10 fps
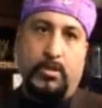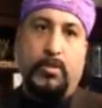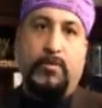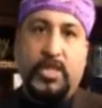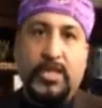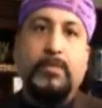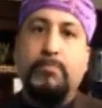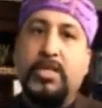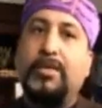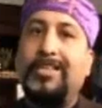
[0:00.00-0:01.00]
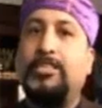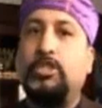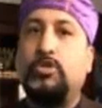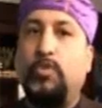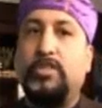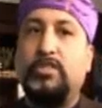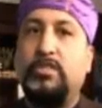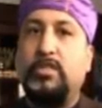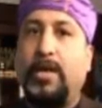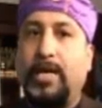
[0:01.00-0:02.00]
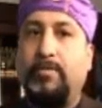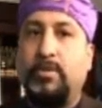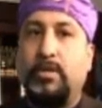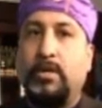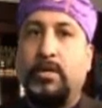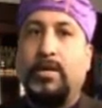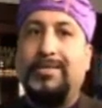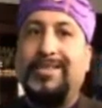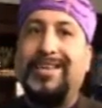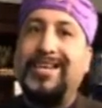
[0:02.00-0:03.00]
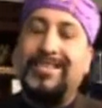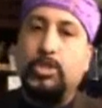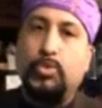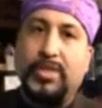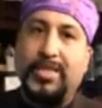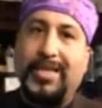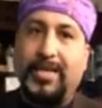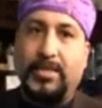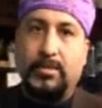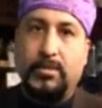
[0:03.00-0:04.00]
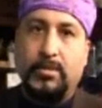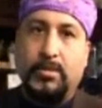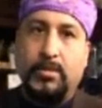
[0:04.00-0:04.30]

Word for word: The term Middle East wasn't derived until 1928.